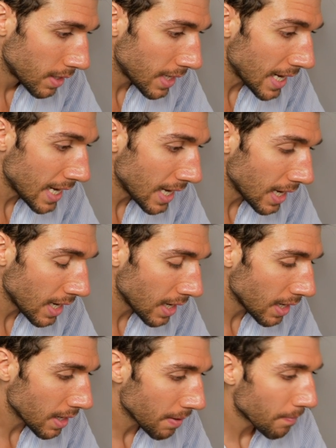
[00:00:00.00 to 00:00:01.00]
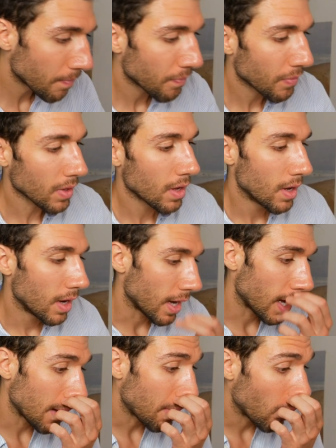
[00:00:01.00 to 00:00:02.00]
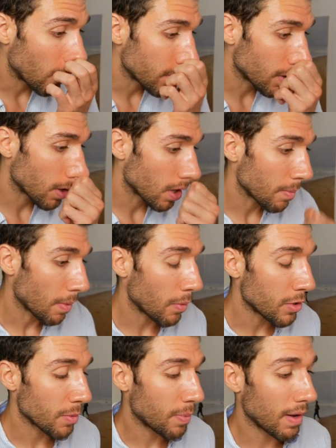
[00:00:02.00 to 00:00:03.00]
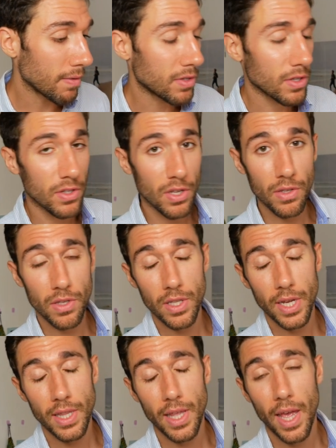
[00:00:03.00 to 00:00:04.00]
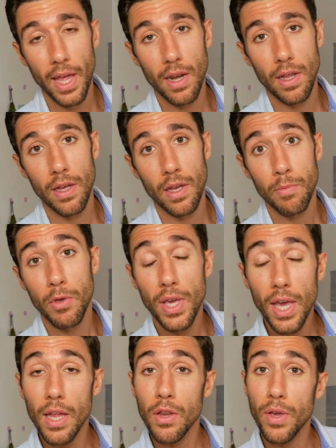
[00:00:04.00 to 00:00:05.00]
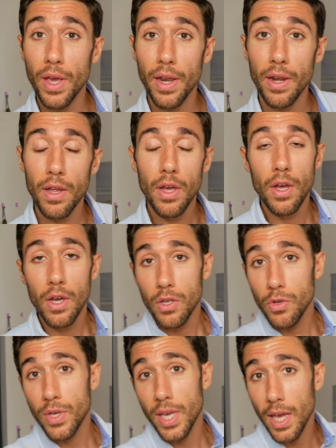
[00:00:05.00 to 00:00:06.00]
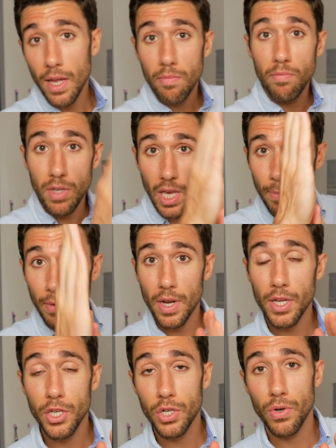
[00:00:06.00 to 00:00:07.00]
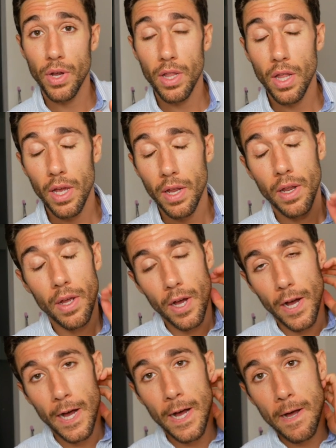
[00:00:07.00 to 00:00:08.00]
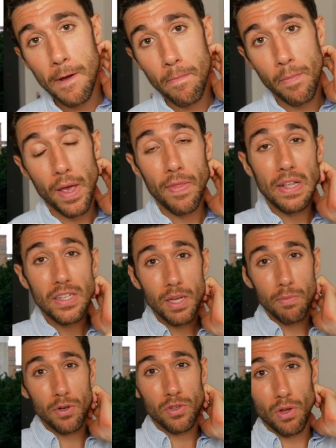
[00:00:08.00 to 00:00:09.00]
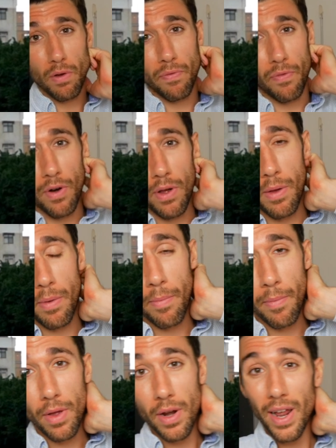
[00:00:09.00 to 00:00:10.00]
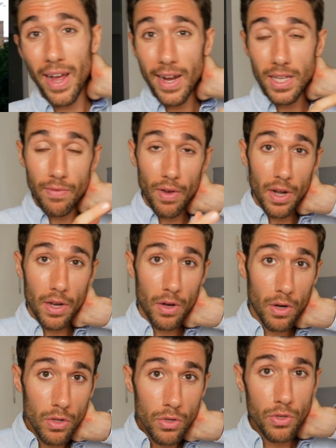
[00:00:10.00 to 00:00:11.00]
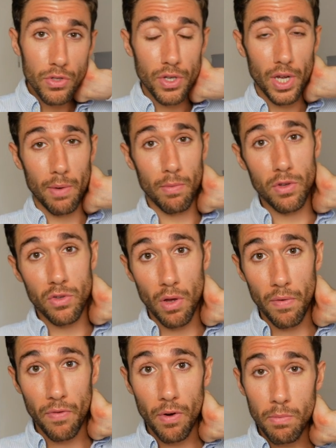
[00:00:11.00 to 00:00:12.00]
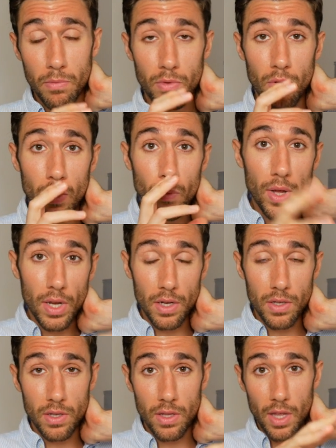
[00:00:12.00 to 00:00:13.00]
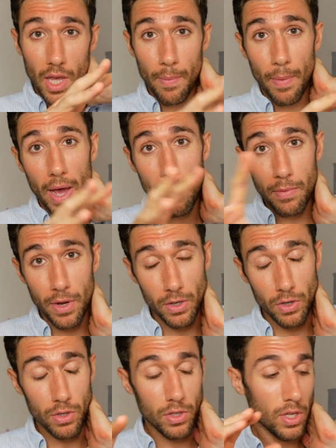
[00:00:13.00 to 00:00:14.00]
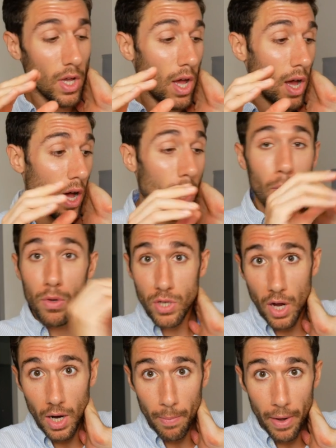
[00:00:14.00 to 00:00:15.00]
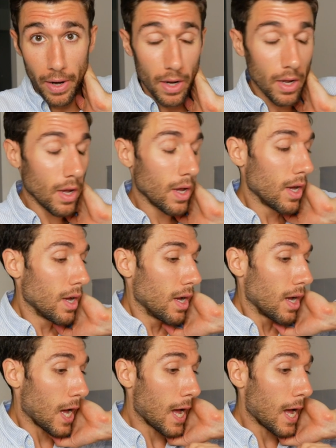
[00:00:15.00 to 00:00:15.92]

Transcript: Ding! Uh, but when your but when your pelvis is tilted like that, um, you can't you can't you can't keep a nice straight line. Um, and this can result from not activating your glutes. It can result from a weakness in the hip abductors. Uh, we'll talk about it.